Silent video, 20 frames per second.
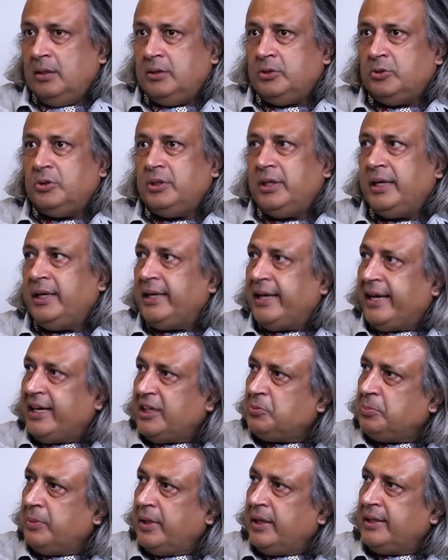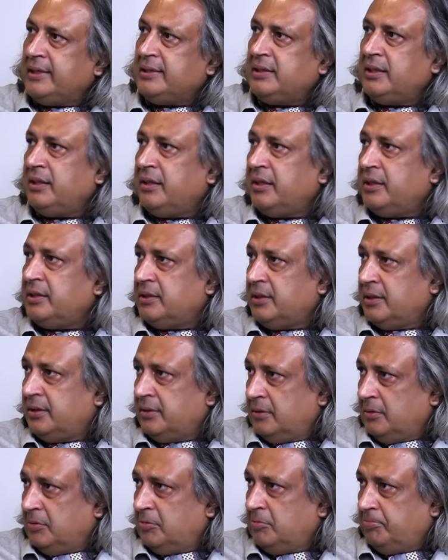So the engagement is
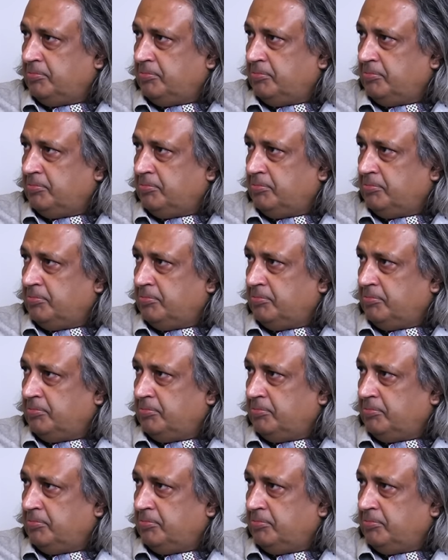increasing.